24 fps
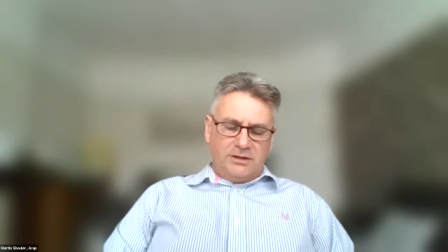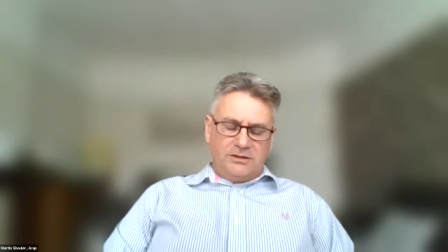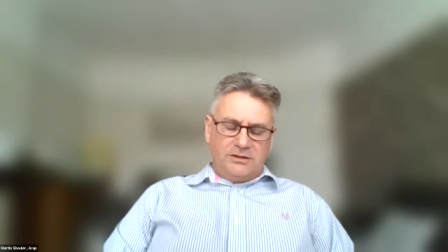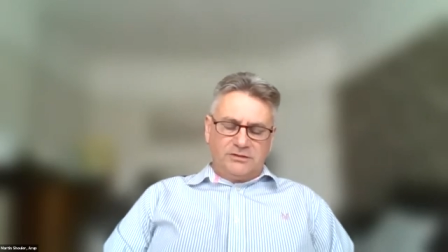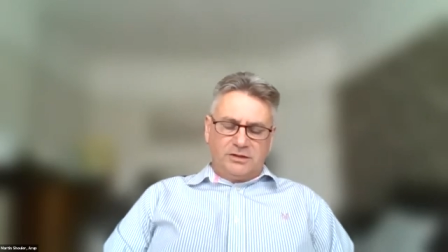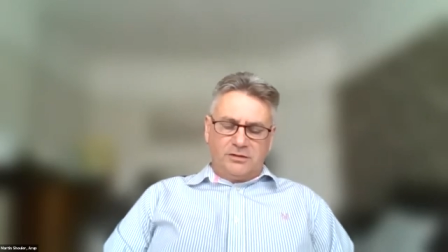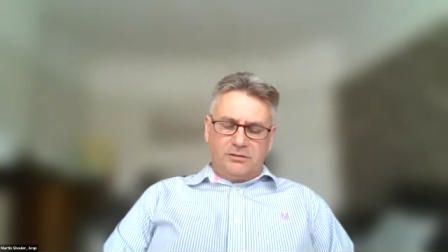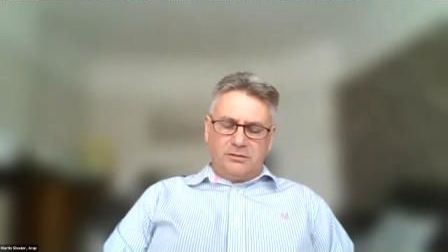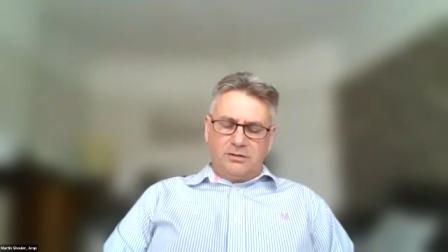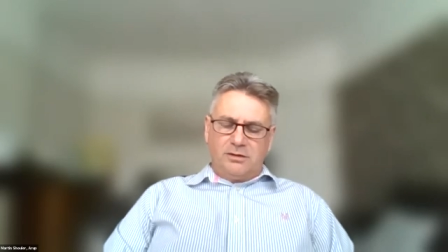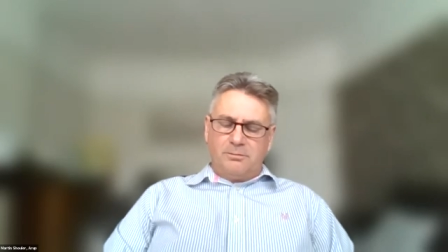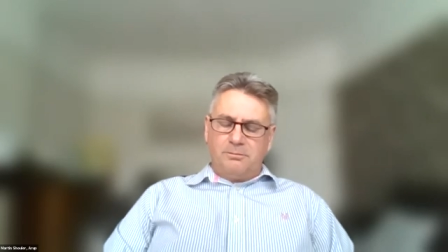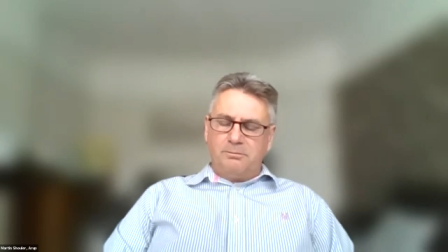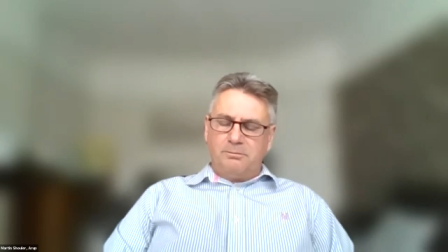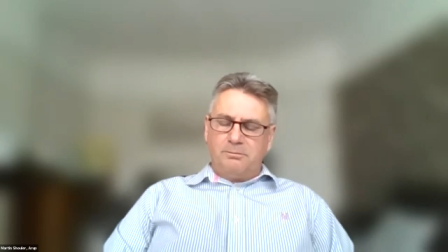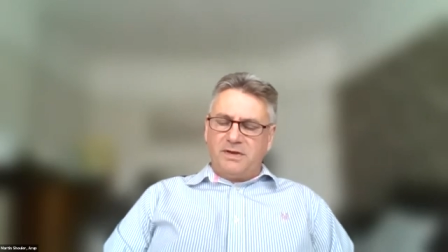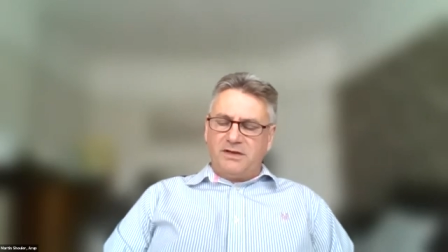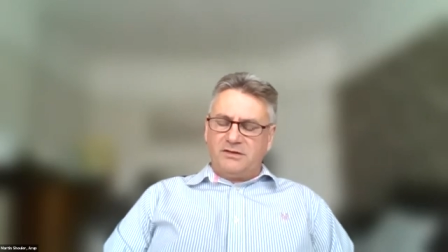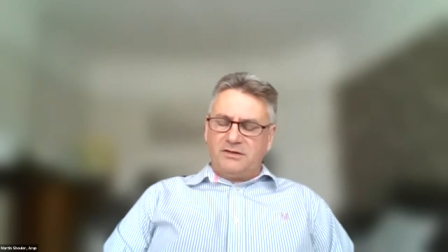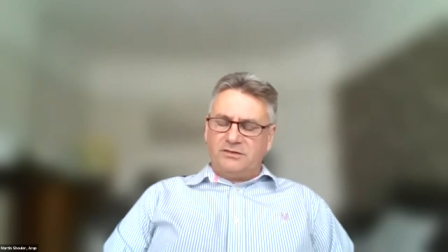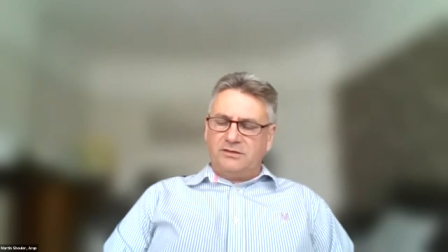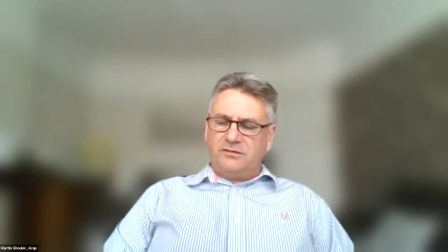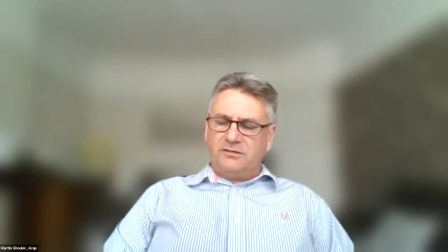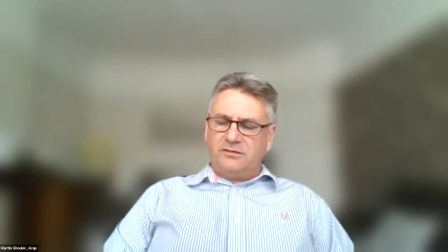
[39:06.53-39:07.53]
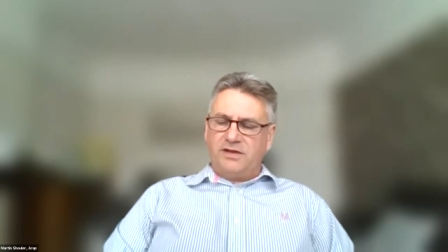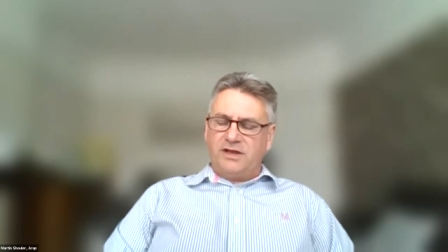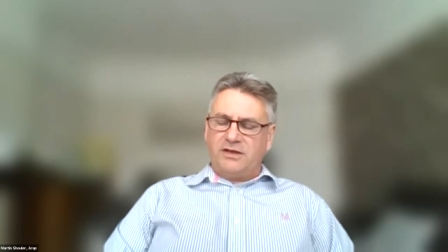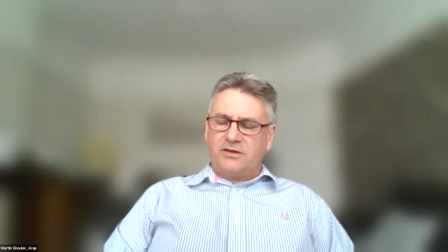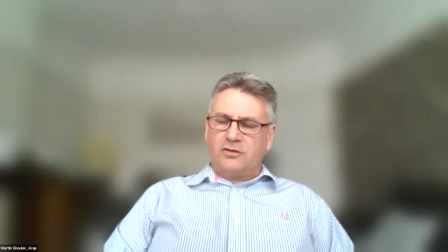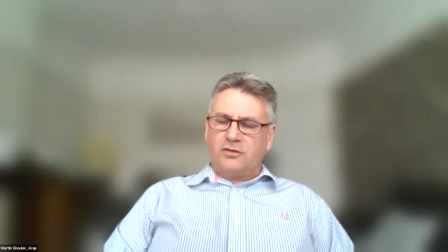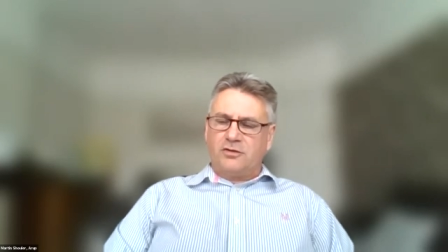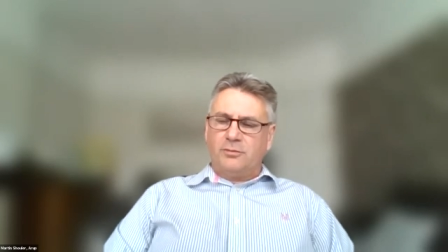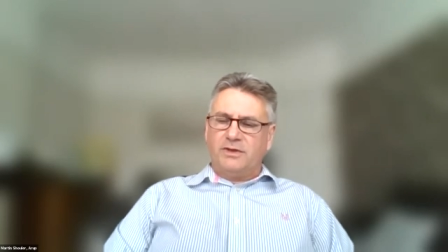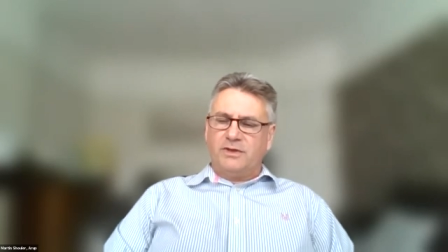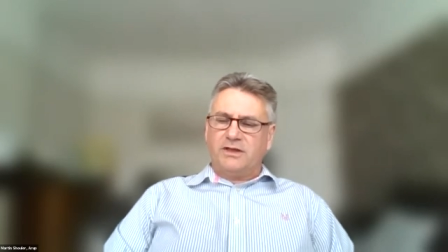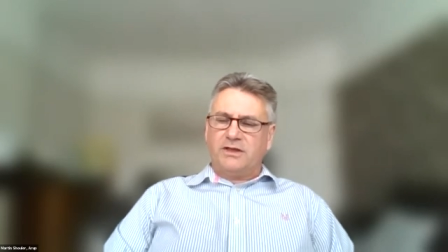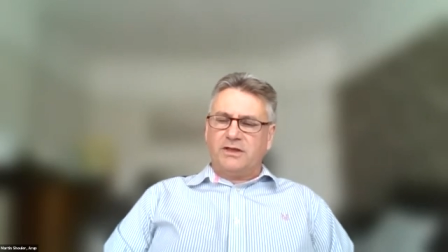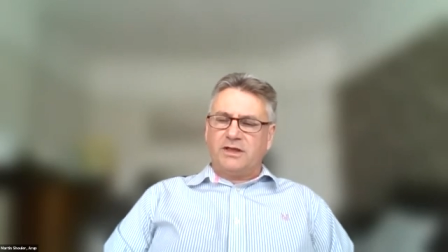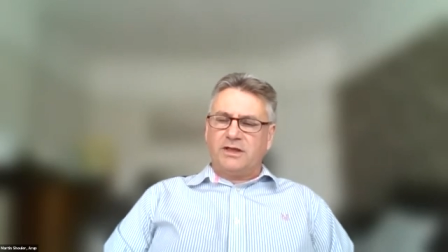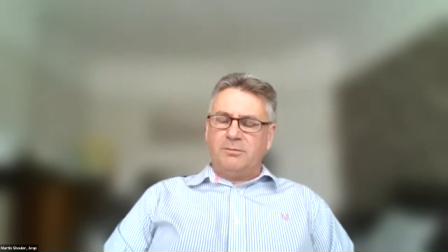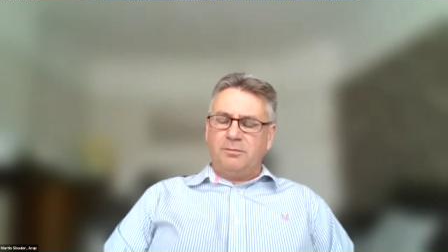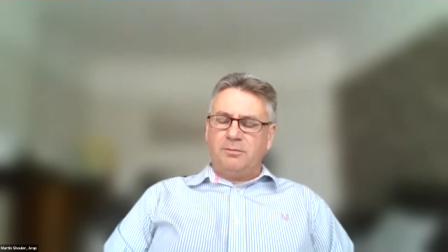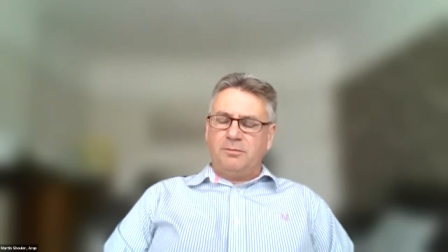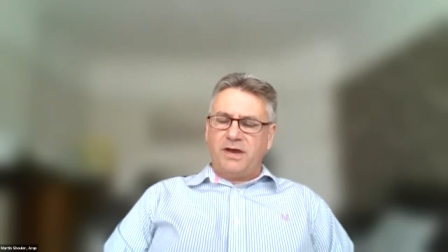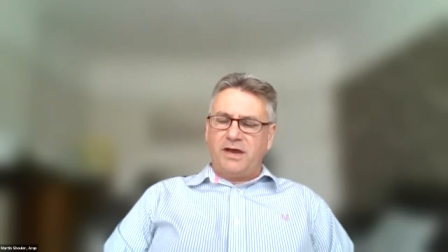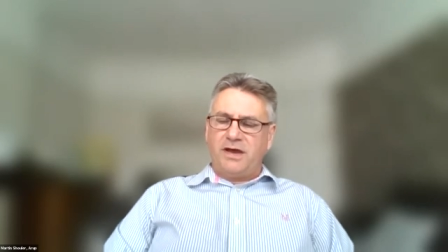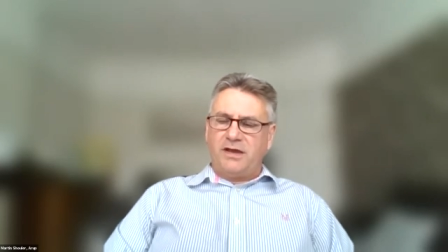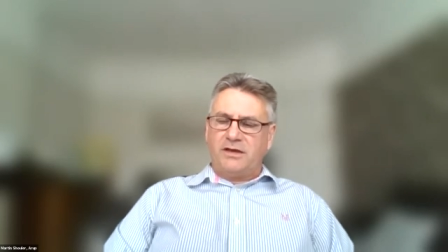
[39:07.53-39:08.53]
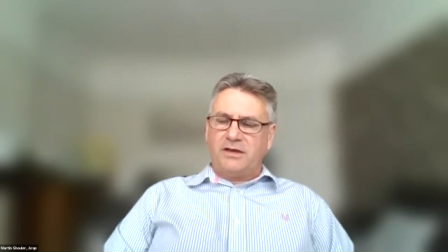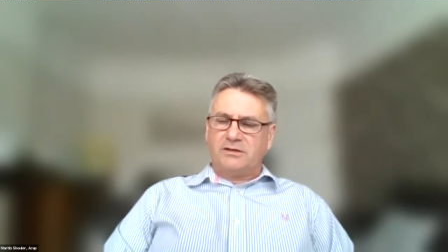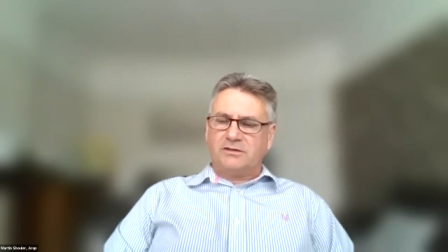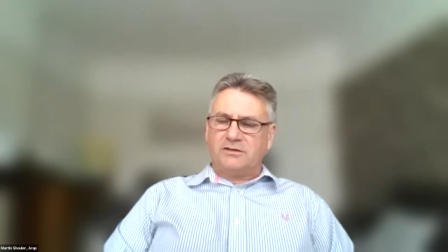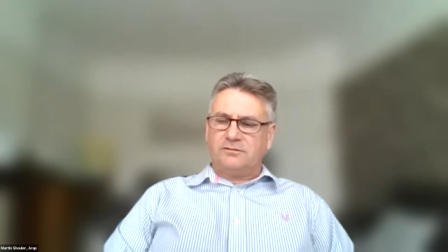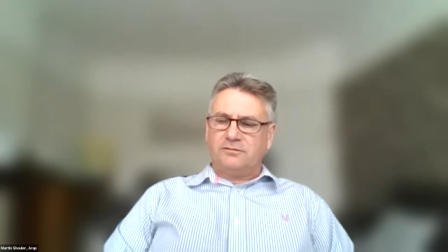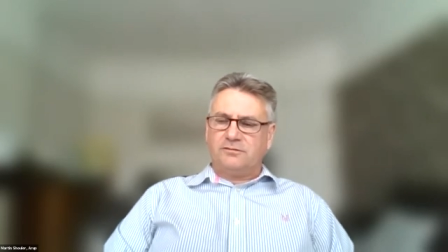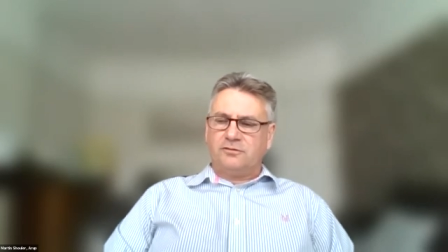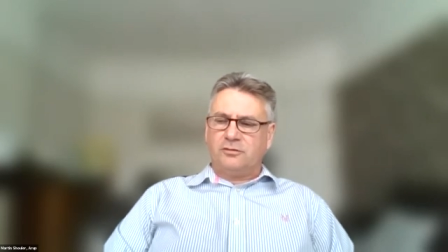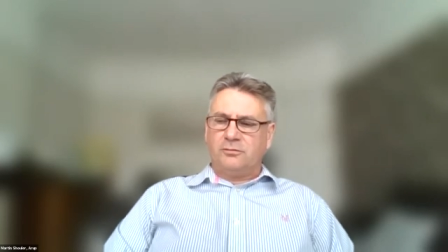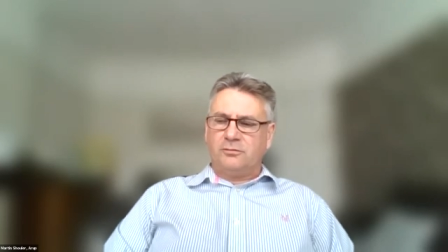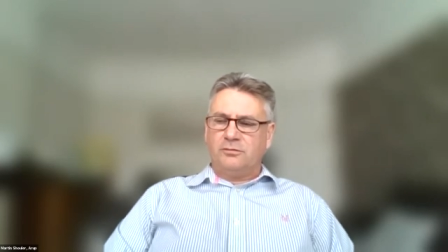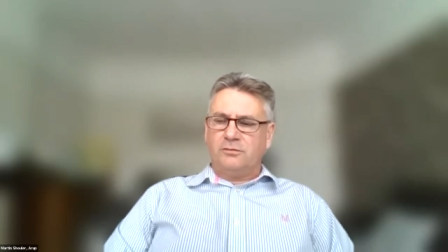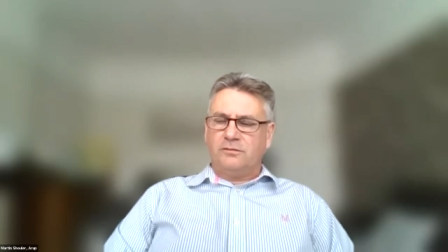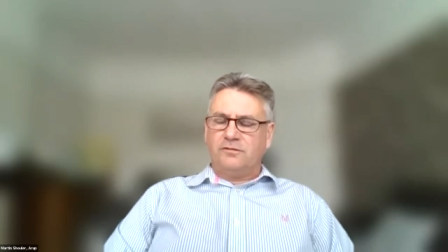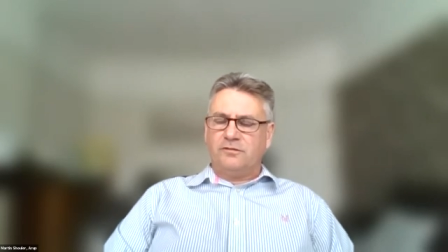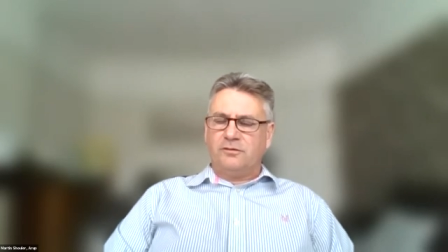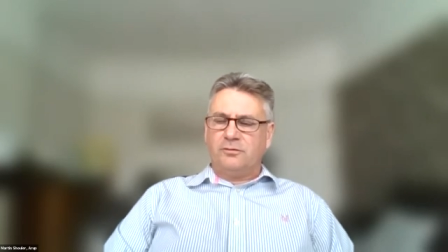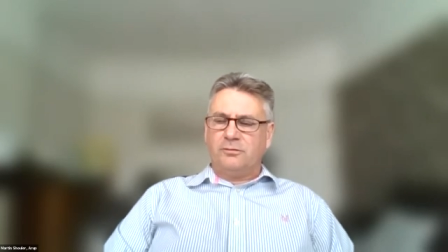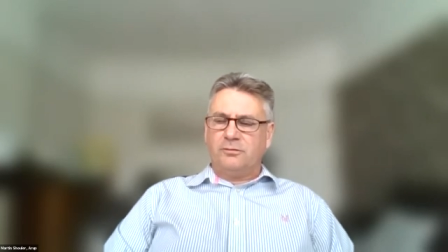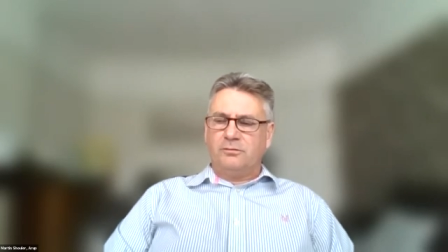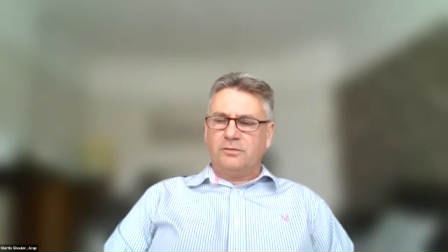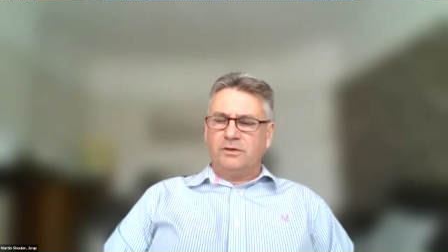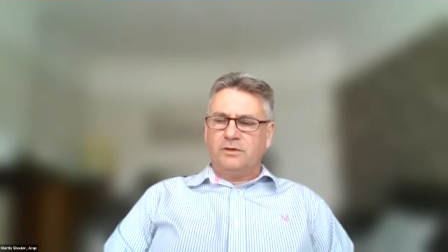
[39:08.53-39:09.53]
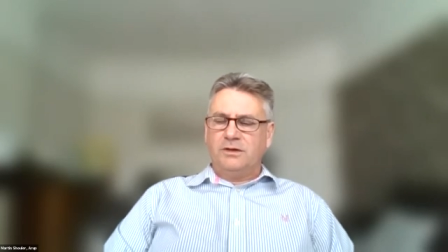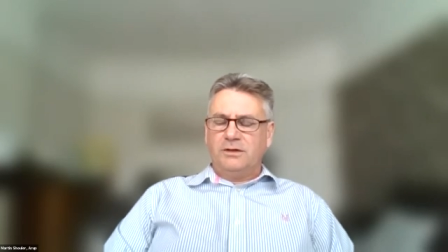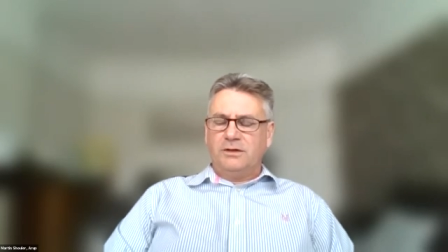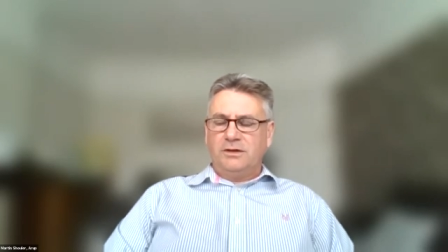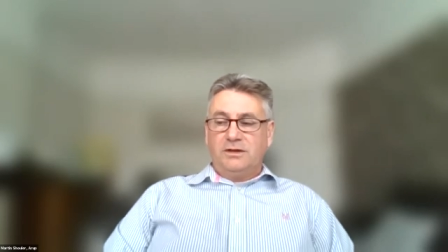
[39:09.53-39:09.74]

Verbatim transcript: So a massive economic impact from, from